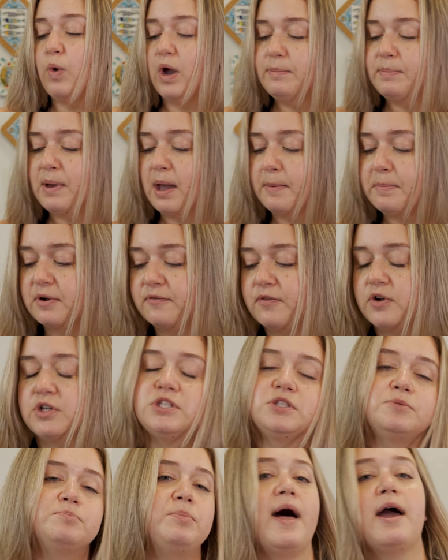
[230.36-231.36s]
white pepper
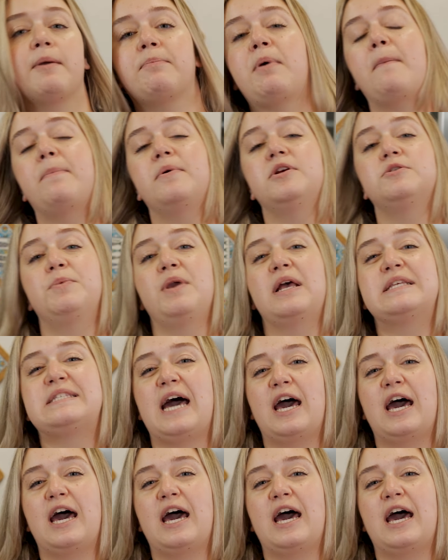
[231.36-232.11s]
versus black pepper is because